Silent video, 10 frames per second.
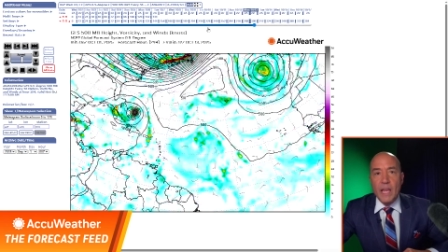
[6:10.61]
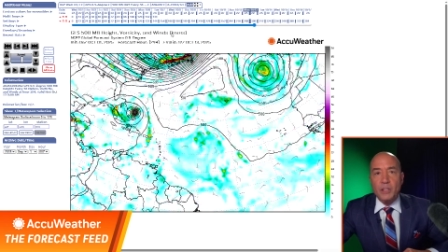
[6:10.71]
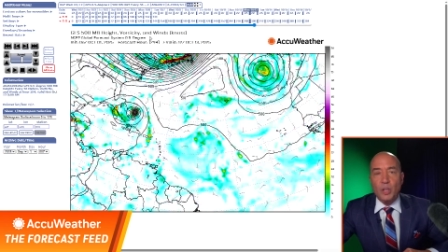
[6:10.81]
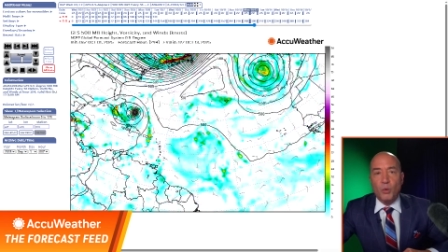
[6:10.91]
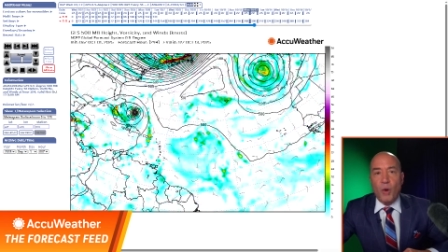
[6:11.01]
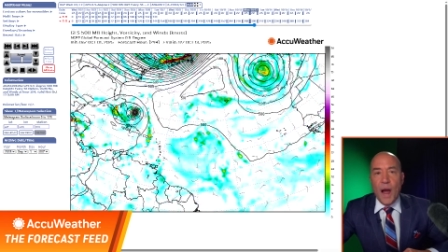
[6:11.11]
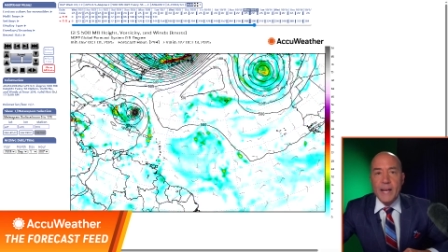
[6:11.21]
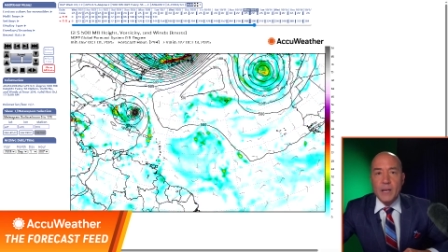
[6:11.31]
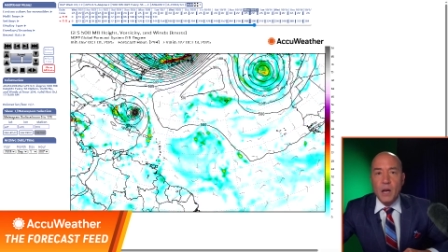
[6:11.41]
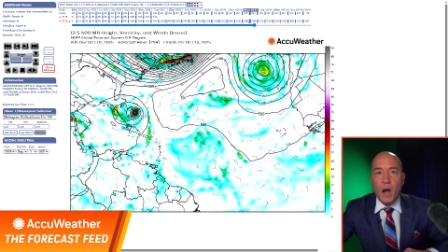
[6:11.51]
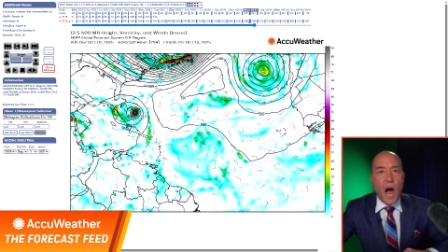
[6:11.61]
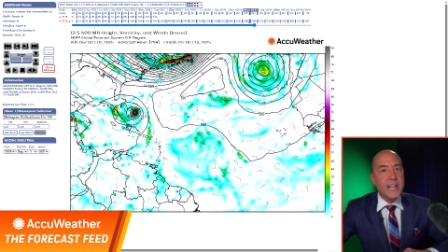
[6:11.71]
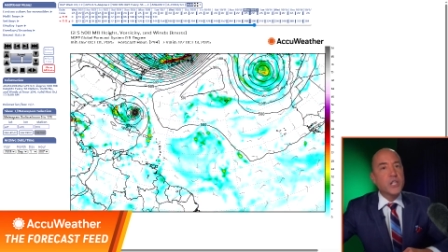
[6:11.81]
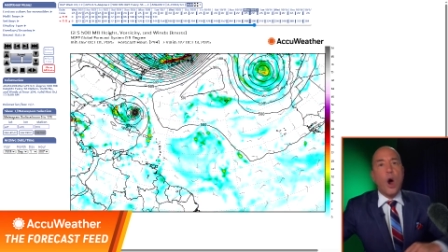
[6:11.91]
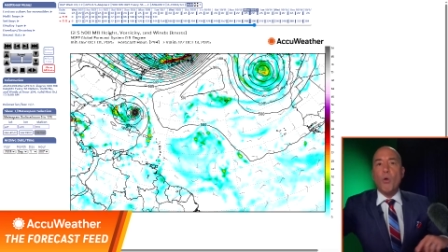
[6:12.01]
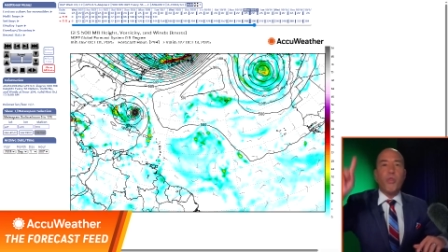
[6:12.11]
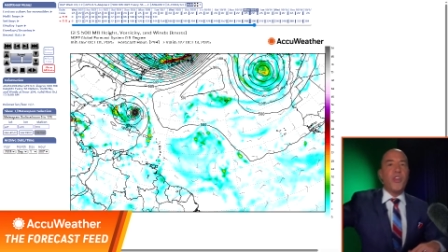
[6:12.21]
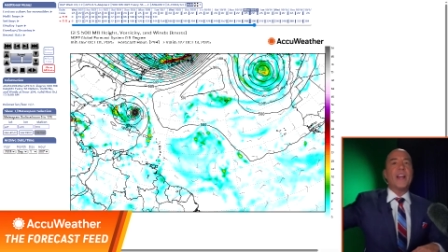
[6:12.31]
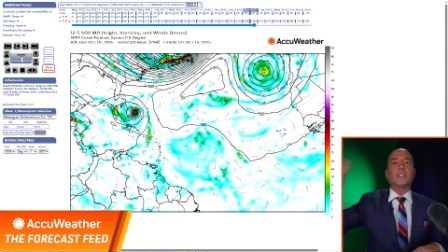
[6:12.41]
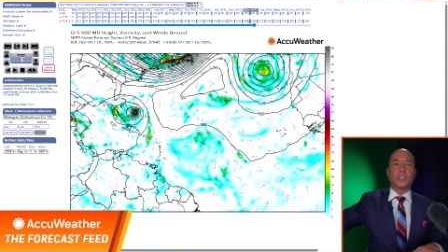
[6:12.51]
Is it right? I don't
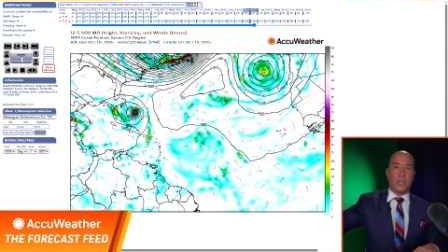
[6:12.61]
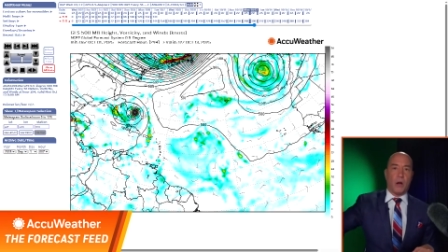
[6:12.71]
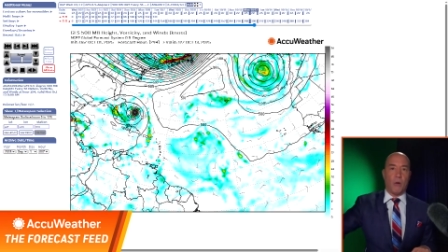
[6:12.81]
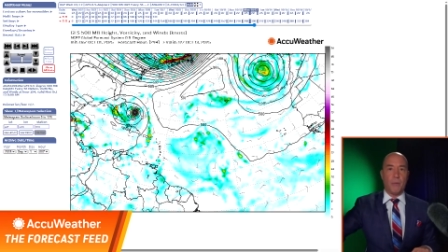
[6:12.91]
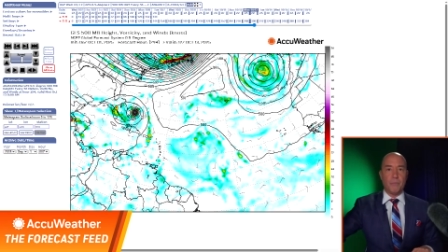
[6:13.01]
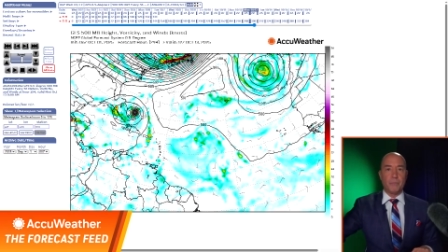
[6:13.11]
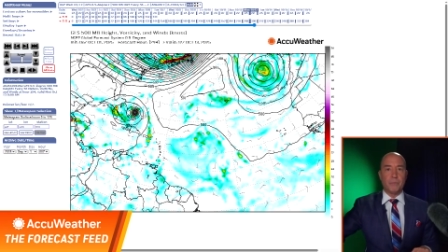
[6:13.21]
think so.